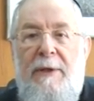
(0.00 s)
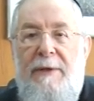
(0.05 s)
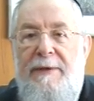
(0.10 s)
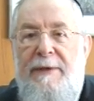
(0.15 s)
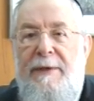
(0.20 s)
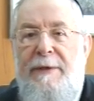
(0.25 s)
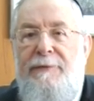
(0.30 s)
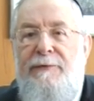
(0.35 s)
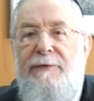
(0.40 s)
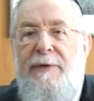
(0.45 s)

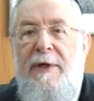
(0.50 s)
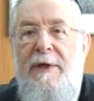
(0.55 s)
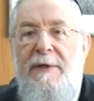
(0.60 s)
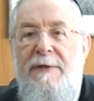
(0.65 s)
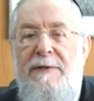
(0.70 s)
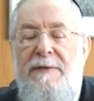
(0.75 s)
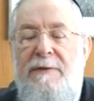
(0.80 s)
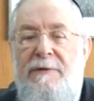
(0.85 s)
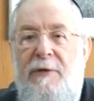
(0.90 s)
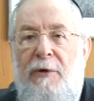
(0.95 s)
the
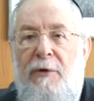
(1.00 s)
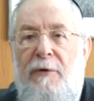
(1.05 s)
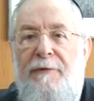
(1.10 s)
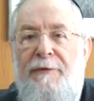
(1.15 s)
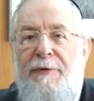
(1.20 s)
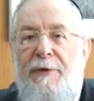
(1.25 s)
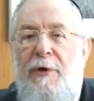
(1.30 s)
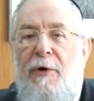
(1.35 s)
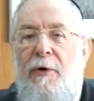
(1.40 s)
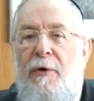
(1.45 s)
taste of
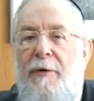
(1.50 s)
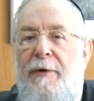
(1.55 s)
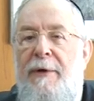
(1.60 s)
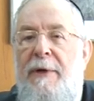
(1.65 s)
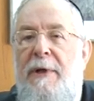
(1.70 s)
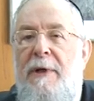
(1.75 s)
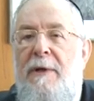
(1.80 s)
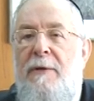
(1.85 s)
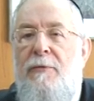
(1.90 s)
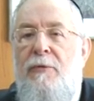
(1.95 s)
the
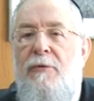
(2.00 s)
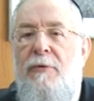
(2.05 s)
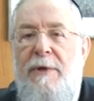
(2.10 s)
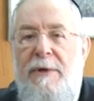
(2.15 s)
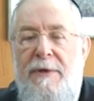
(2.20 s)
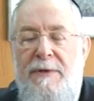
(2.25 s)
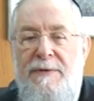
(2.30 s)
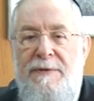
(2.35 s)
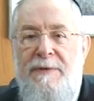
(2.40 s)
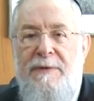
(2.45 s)
honey
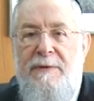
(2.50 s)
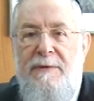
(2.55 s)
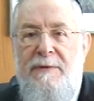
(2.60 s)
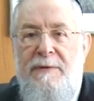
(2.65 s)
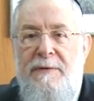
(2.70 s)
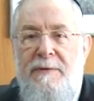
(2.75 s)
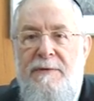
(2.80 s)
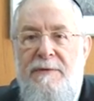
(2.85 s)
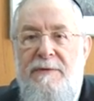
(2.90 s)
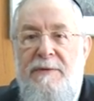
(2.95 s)
cookies
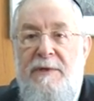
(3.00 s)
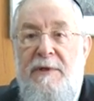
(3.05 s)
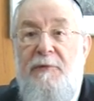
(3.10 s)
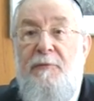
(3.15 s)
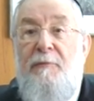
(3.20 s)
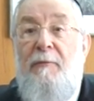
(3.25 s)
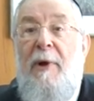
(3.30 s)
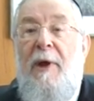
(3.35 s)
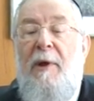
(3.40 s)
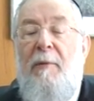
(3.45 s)

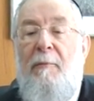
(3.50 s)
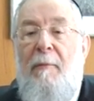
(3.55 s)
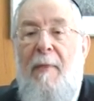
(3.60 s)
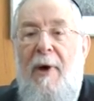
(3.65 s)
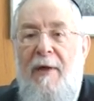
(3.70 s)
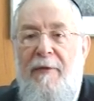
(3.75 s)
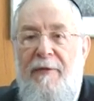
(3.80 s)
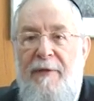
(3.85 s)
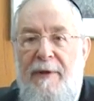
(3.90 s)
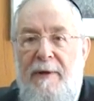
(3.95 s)
that my
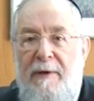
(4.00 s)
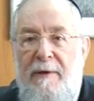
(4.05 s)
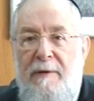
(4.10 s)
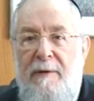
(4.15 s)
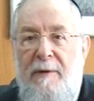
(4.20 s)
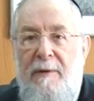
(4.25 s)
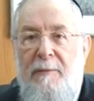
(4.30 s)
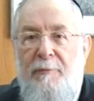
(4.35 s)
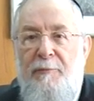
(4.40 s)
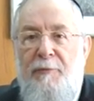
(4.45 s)
mother
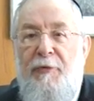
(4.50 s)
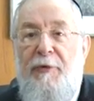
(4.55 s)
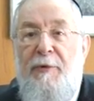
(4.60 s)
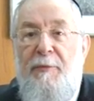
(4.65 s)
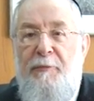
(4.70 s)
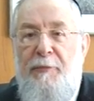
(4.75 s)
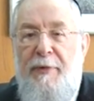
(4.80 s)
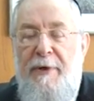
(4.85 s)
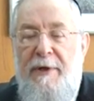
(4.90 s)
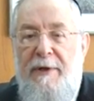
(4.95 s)

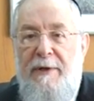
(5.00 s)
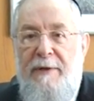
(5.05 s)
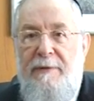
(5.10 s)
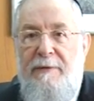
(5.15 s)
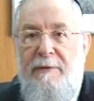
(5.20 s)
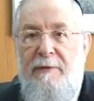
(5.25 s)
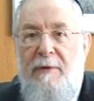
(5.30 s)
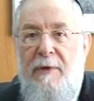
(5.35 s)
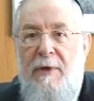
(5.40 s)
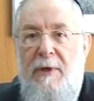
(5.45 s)
prepared
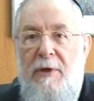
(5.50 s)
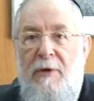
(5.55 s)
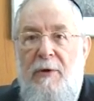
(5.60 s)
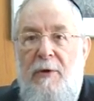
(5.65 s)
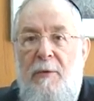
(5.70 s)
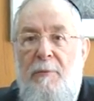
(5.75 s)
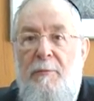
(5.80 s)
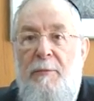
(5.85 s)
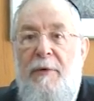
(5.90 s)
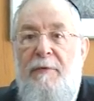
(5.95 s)

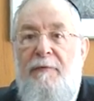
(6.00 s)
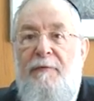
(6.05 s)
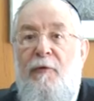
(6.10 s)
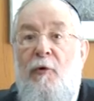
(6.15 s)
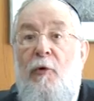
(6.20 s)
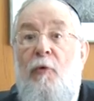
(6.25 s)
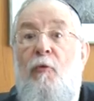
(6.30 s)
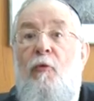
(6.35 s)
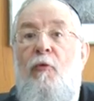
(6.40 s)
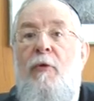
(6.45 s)

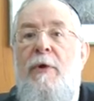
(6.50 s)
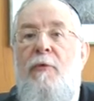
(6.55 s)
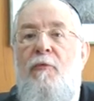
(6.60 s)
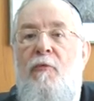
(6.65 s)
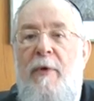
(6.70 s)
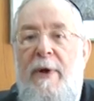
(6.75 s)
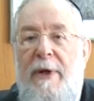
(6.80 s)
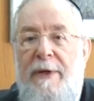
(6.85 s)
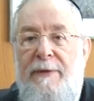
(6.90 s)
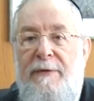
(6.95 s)
before we
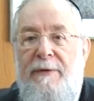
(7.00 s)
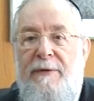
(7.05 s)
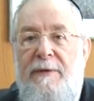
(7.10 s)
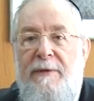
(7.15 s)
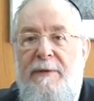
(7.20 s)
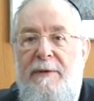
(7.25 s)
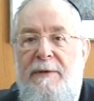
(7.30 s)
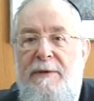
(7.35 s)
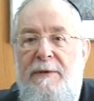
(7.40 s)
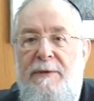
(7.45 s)
went,
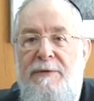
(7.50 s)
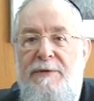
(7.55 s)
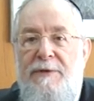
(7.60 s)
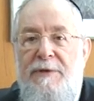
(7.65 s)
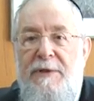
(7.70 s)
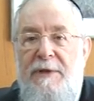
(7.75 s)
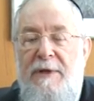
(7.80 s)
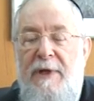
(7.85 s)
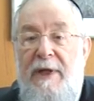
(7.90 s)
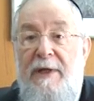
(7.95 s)

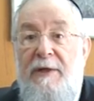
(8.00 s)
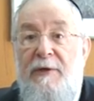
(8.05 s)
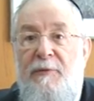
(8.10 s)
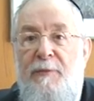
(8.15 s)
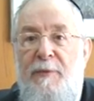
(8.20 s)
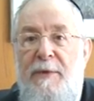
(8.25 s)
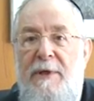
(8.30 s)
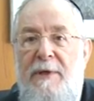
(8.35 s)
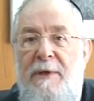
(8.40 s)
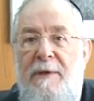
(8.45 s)
she and
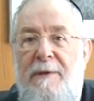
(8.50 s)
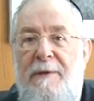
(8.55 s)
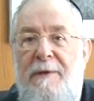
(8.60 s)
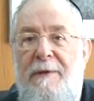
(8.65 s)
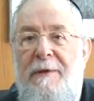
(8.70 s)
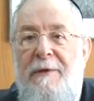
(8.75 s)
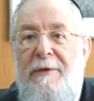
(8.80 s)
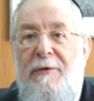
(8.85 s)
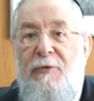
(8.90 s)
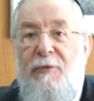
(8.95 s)
me,
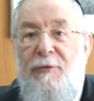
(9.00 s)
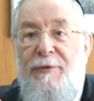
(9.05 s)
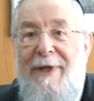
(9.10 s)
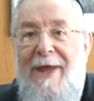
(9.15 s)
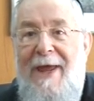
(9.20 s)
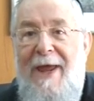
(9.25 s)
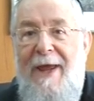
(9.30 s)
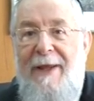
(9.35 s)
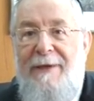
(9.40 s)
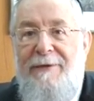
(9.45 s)
to
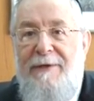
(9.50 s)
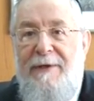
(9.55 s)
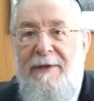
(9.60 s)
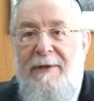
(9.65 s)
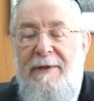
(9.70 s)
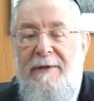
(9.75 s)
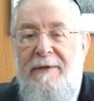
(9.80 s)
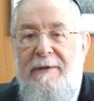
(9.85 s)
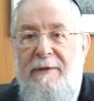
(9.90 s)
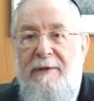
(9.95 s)
the
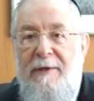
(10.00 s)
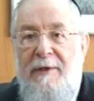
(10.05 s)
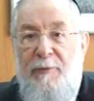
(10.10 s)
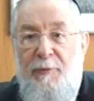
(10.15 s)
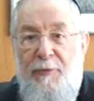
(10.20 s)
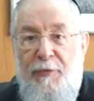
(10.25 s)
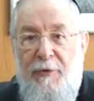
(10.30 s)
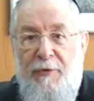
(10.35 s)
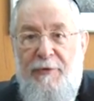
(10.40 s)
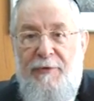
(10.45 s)
attic in
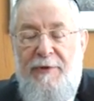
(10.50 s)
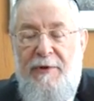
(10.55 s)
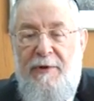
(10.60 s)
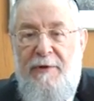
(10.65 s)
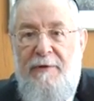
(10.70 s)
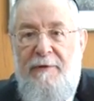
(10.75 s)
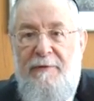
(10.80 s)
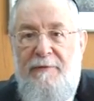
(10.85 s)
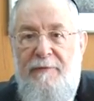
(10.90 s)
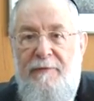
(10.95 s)

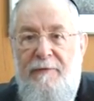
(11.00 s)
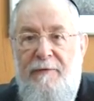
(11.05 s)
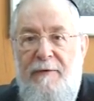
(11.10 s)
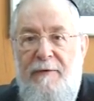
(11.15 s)
Piotrków